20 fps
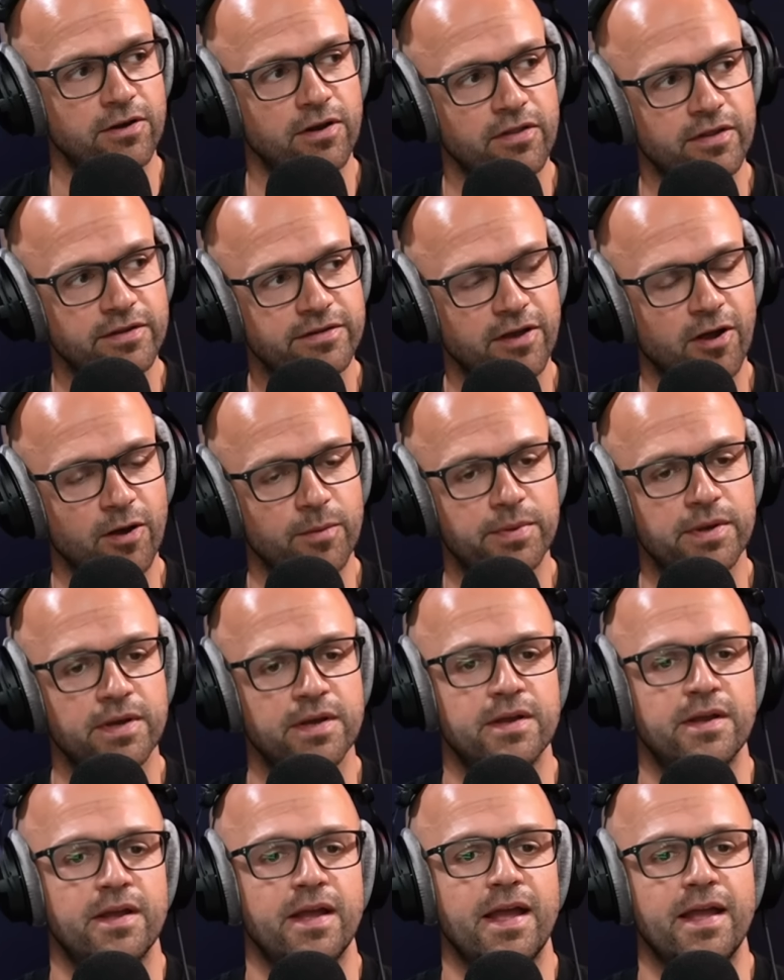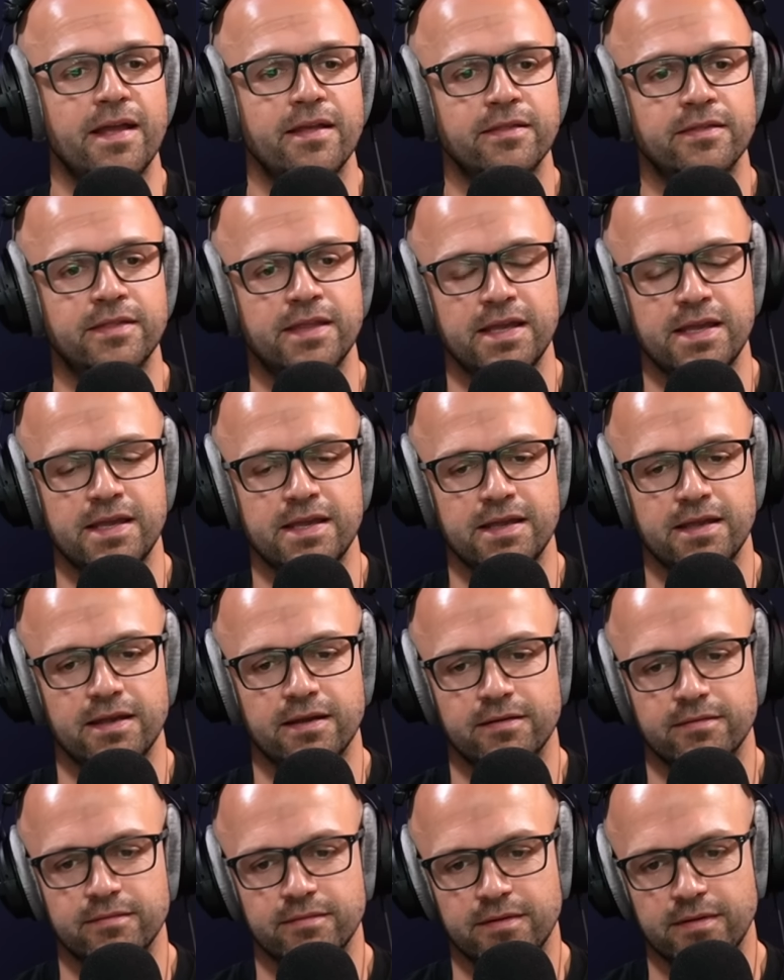all at the top. The
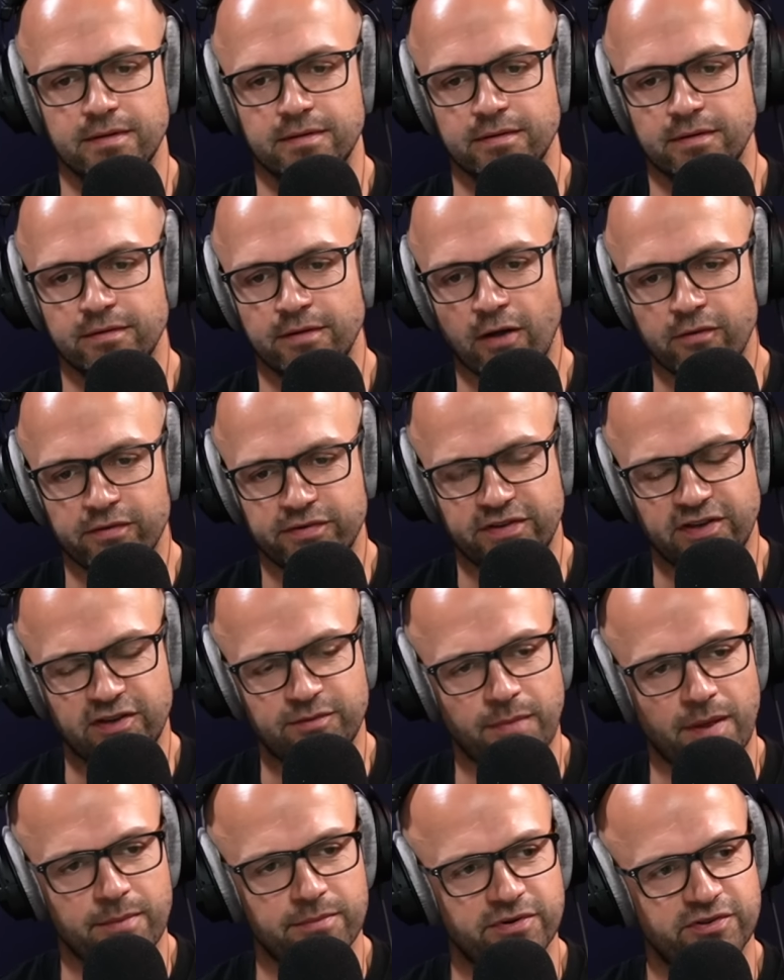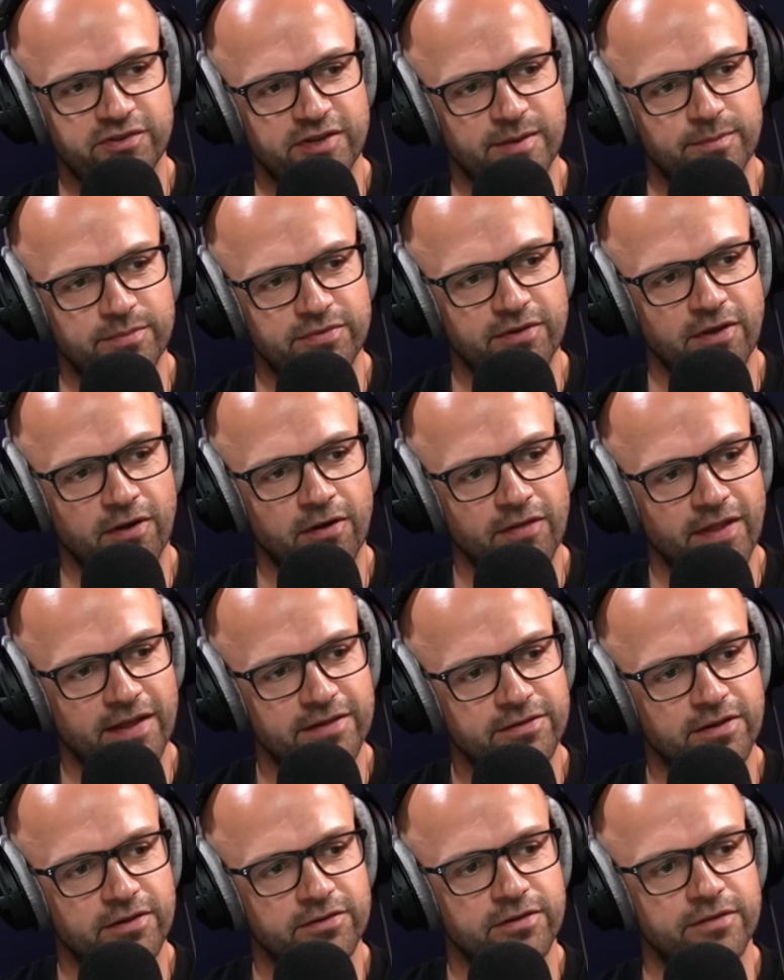overseas memberships, all
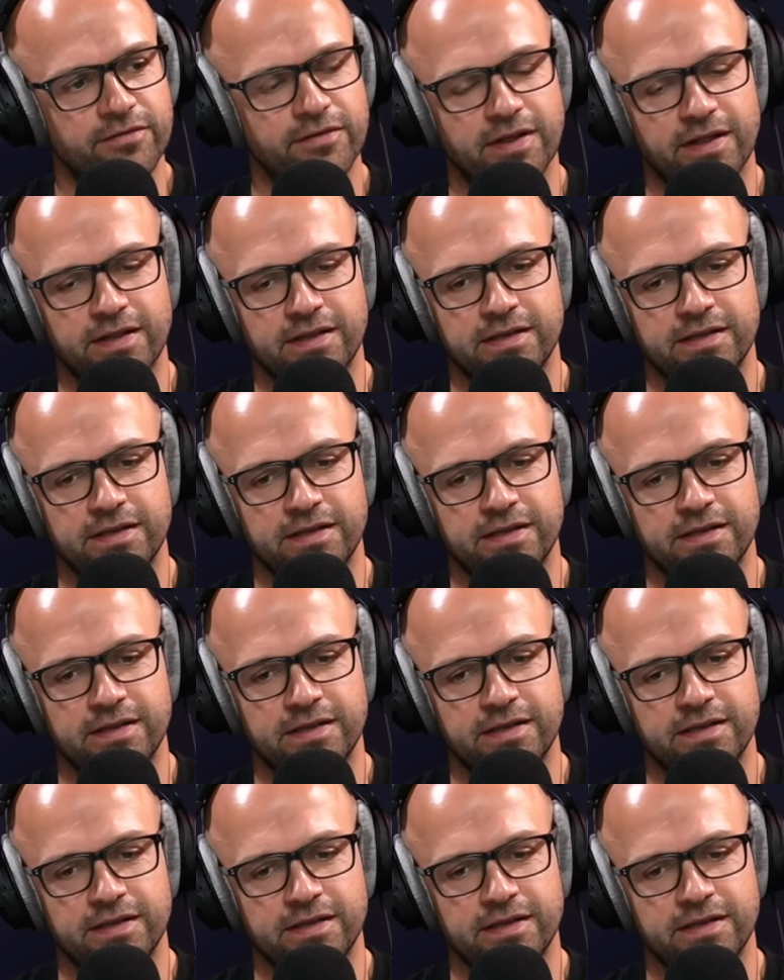that sort of stuff.